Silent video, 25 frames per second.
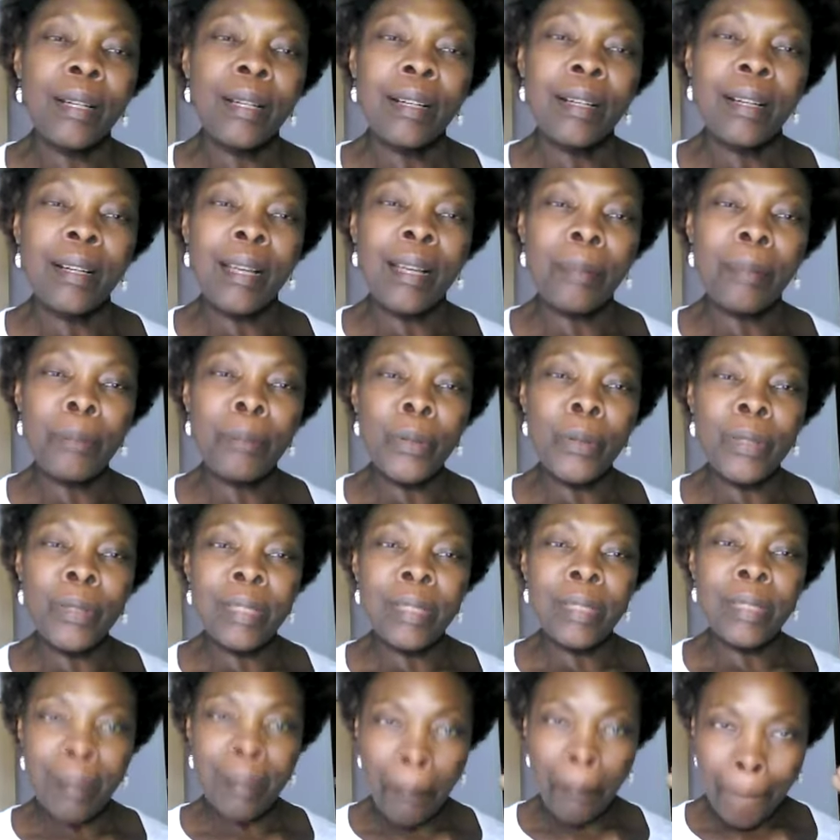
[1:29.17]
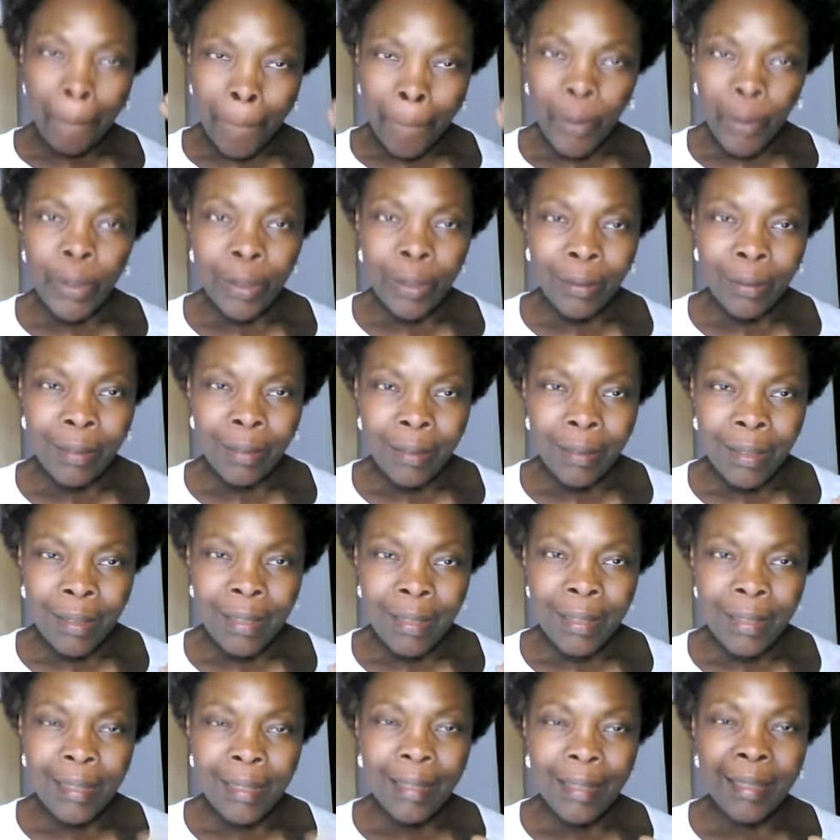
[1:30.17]
I bought some
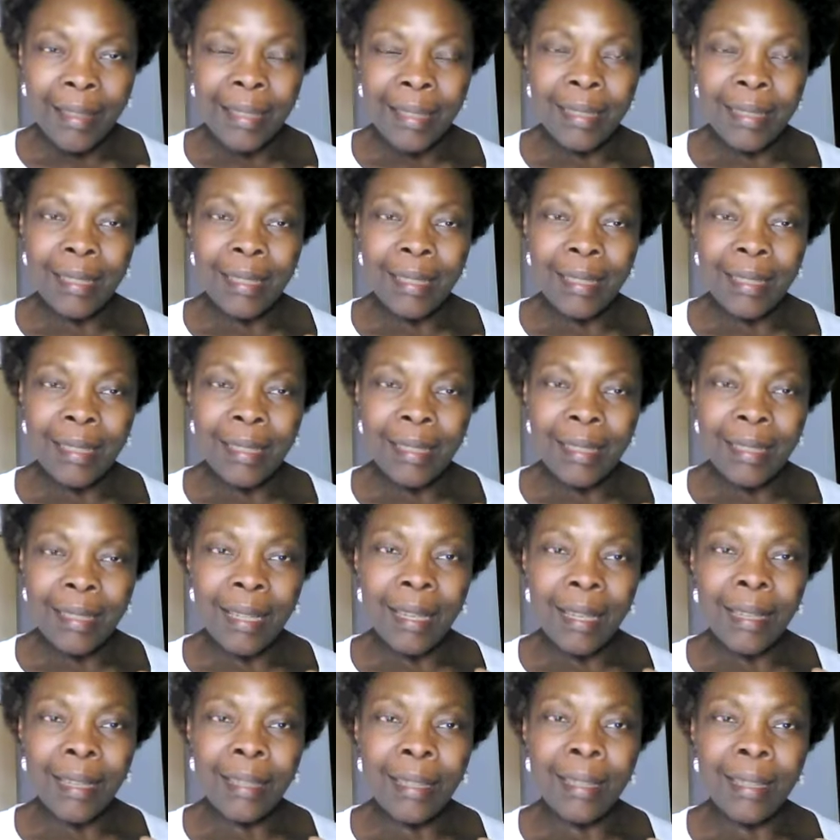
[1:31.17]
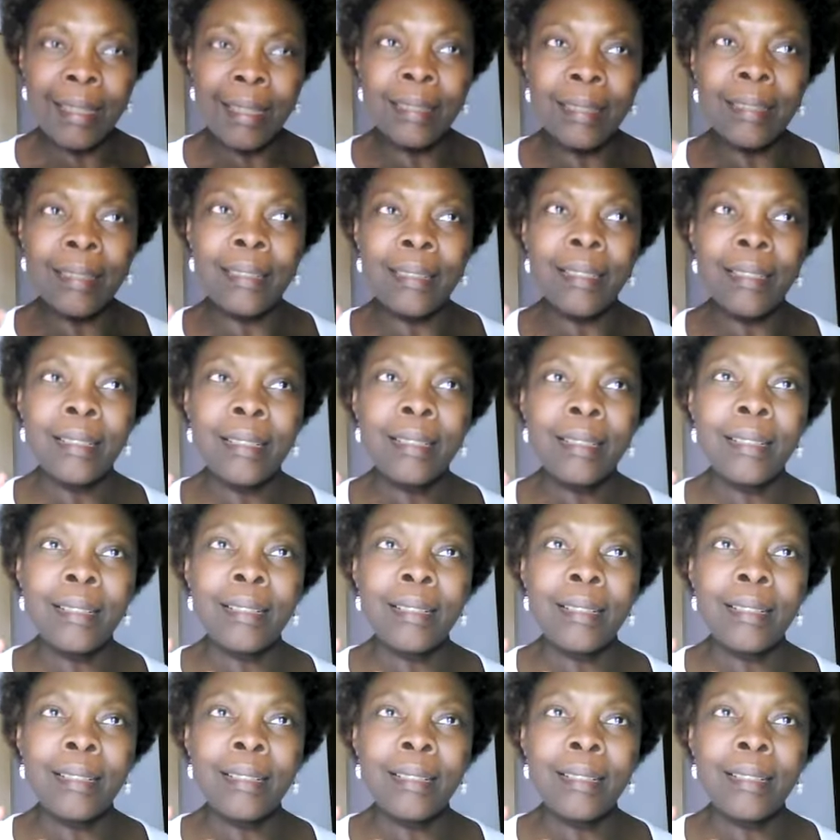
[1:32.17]
bottles that I can